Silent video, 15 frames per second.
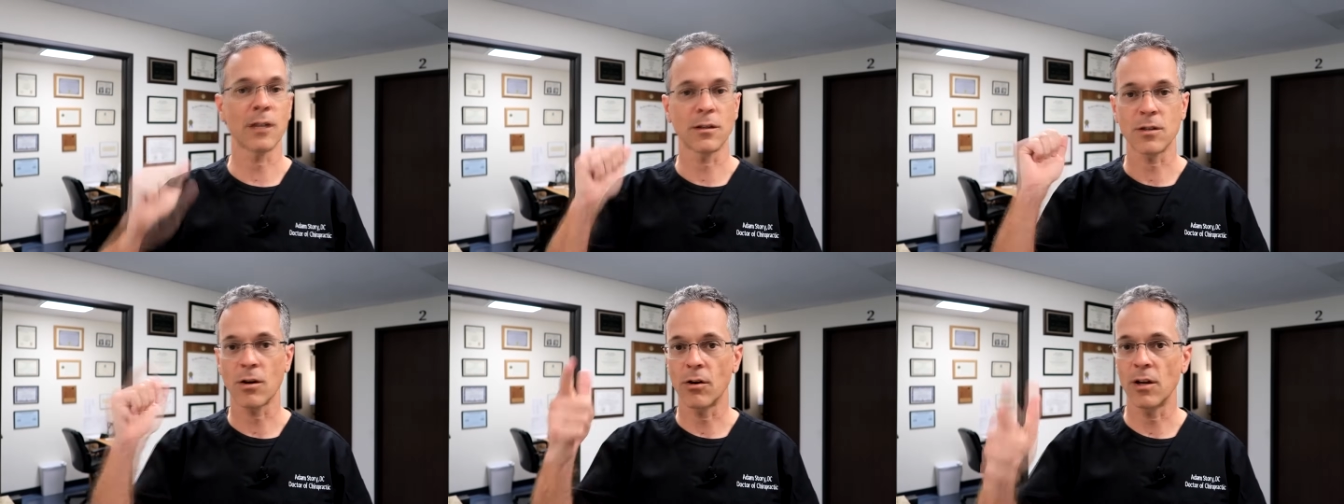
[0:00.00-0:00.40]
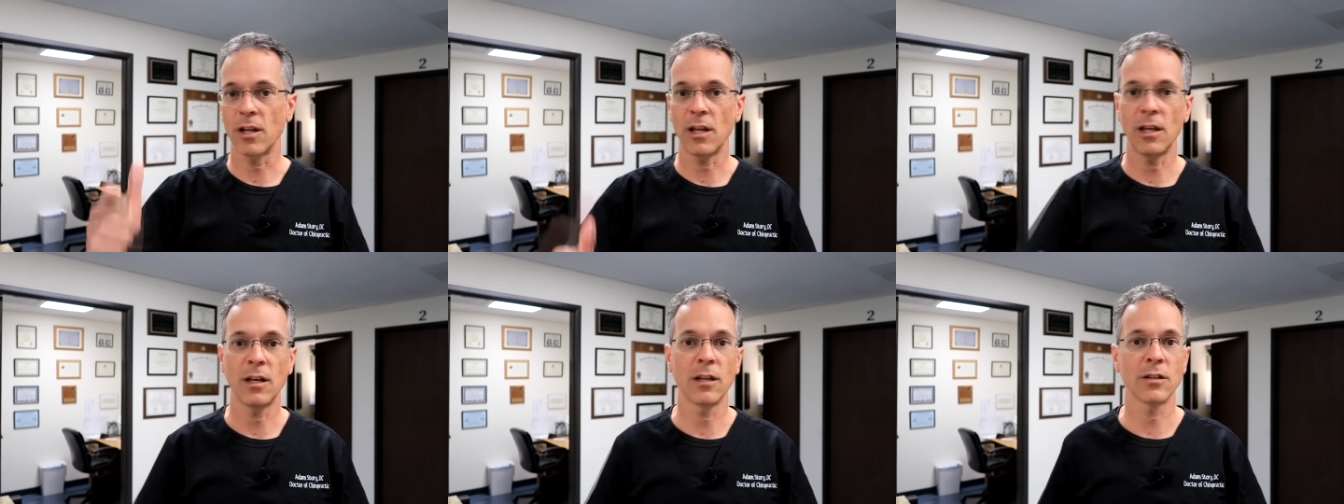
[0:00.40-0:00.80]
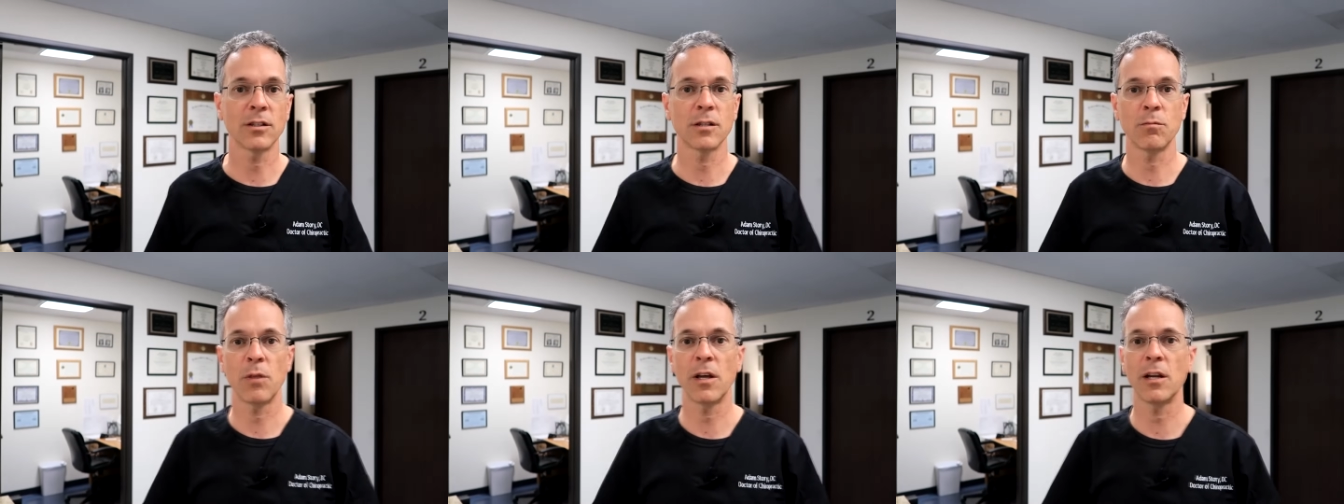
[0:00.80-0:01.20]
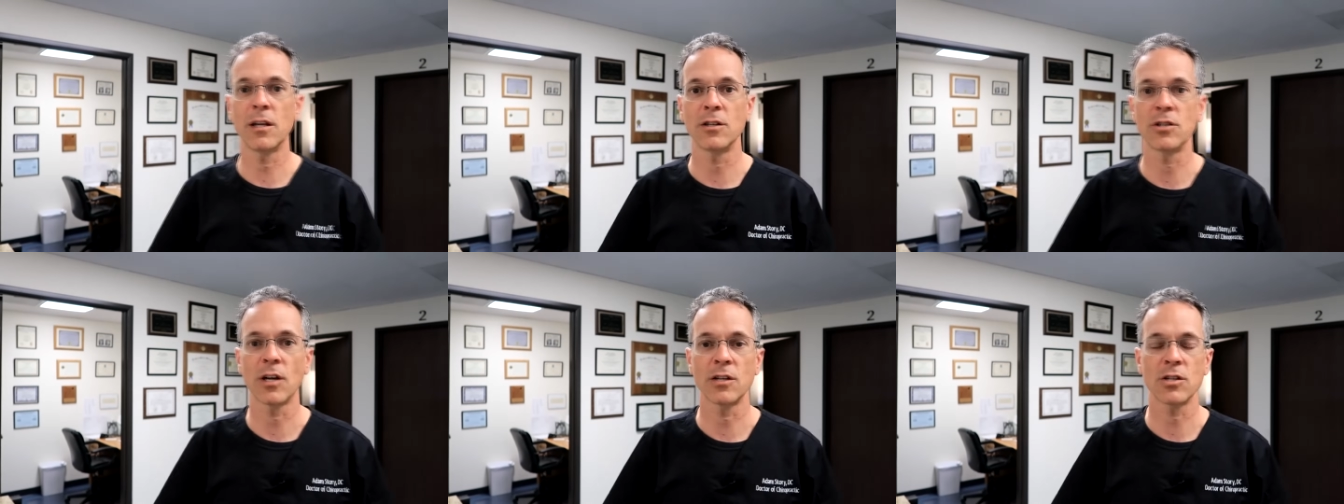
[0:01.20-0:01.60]
I started eating
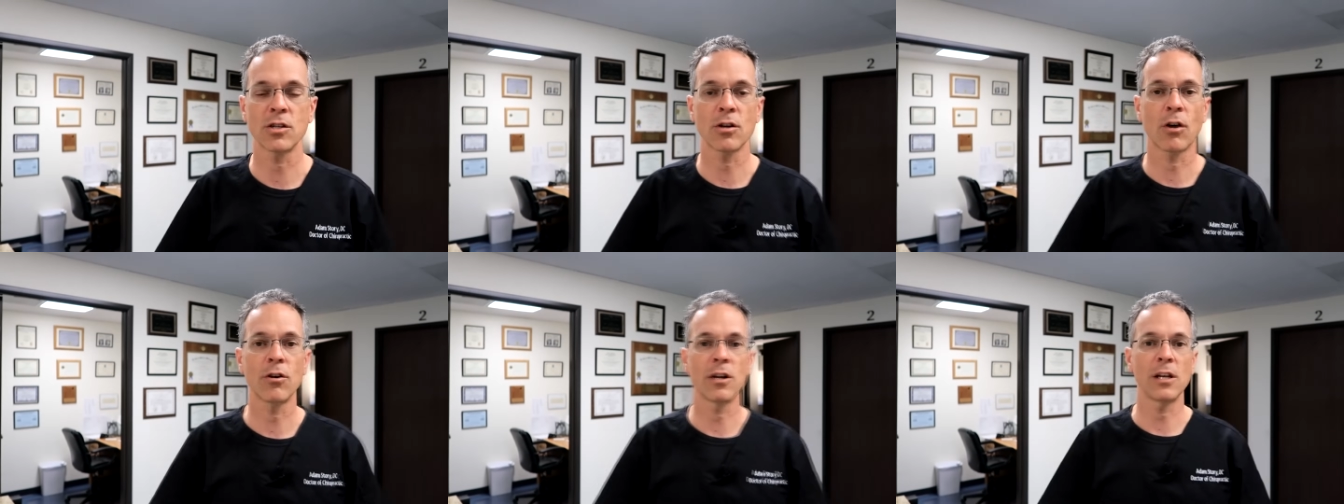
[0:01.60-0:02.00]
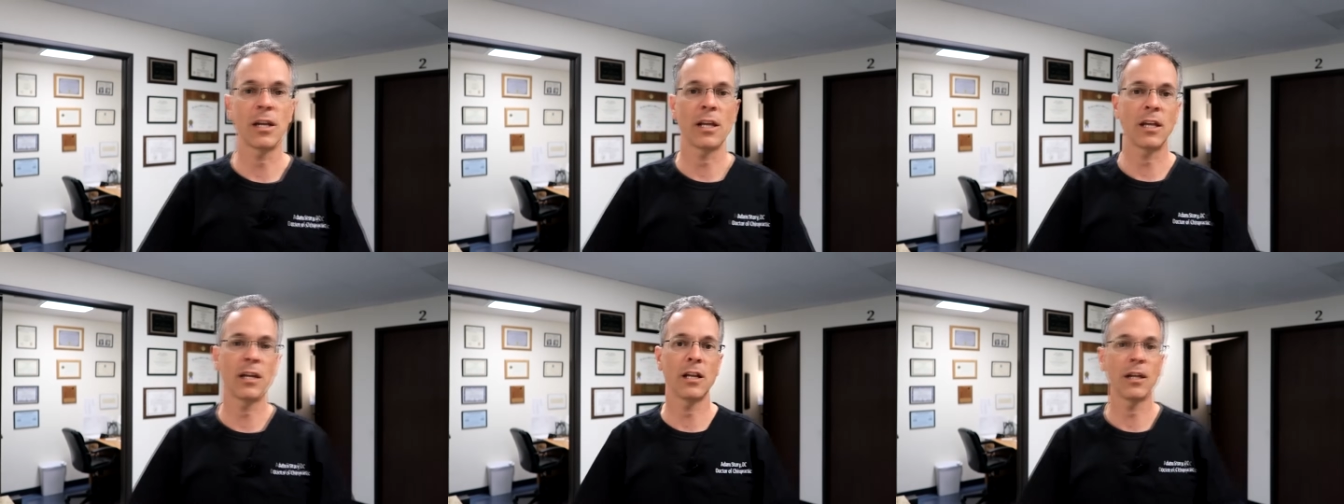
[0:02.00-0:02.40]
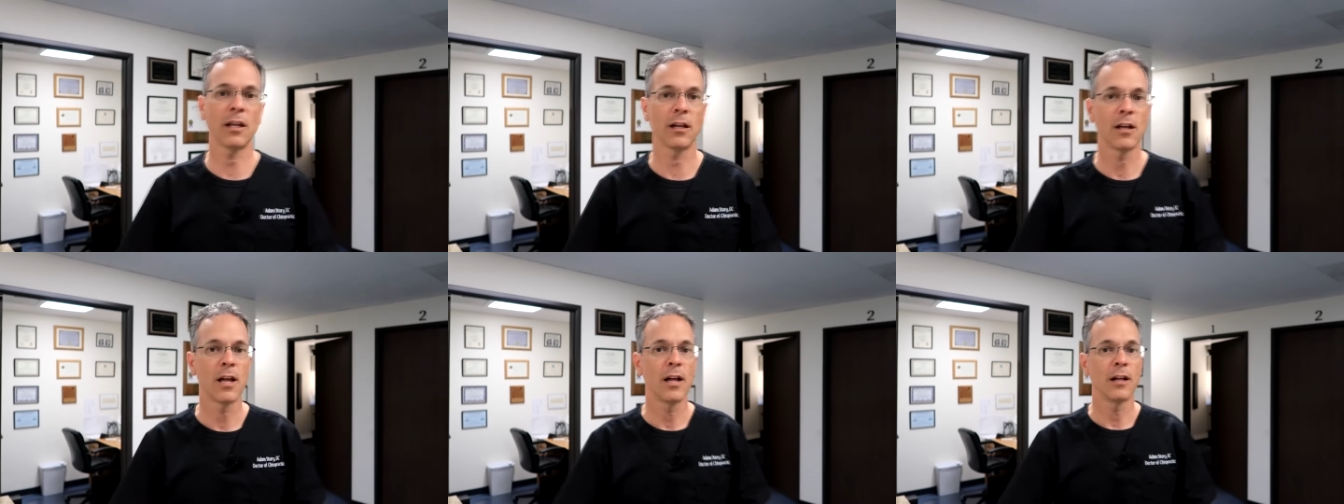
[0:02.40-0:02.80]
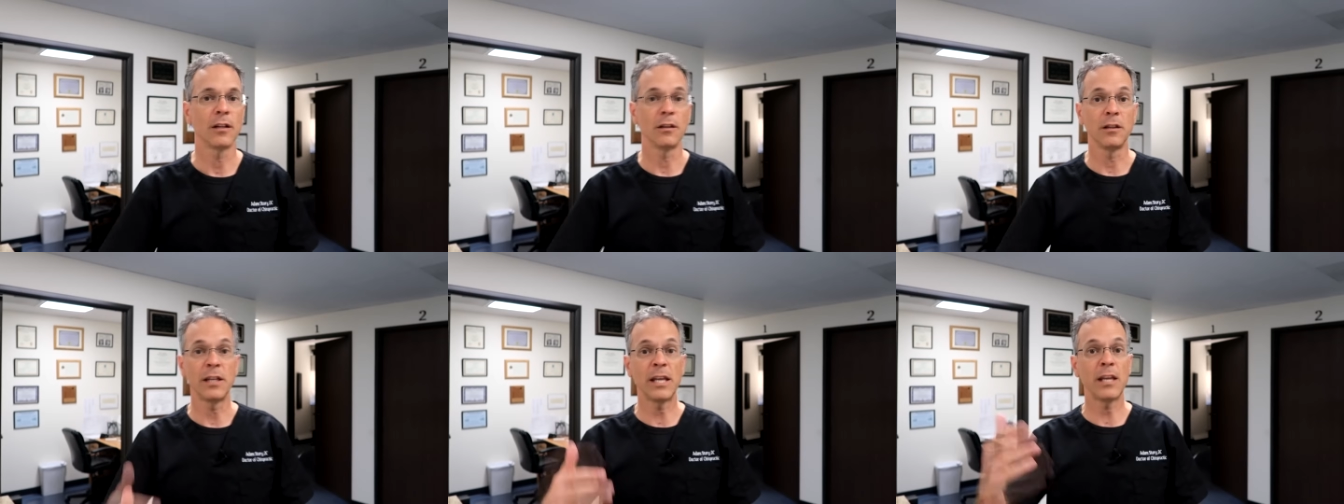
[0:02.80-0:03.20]
spinach. I started eating
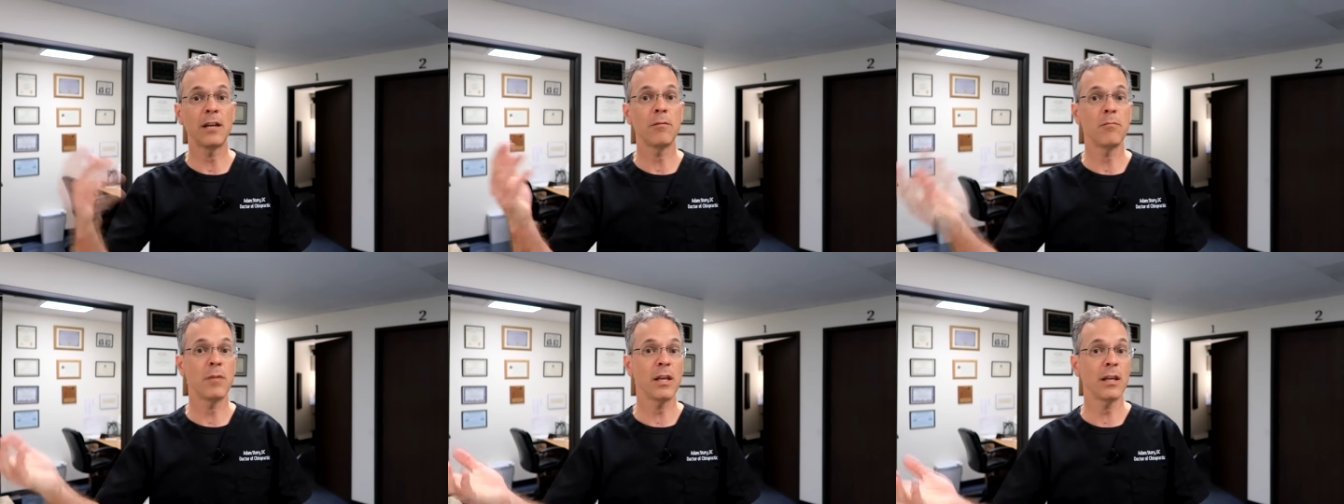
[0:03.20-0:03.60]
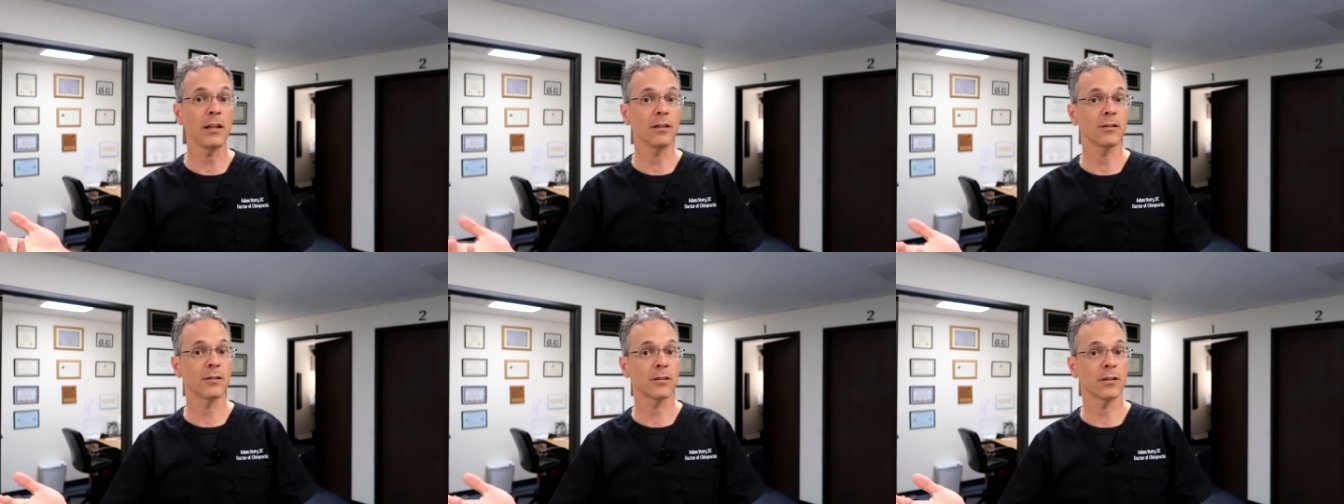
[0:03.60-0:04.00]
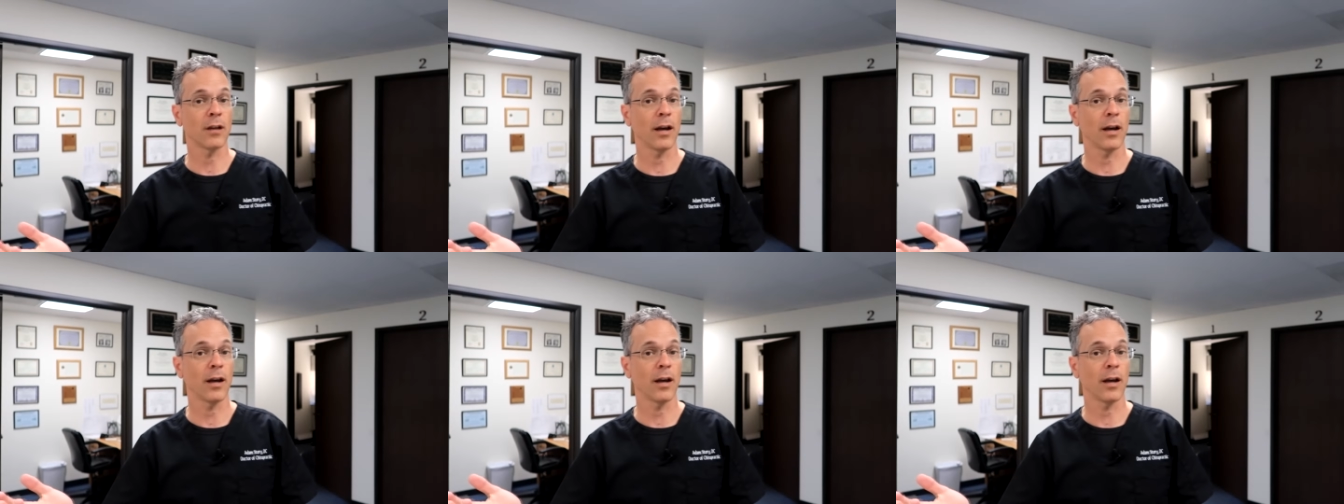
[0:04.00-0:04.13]
lean meats.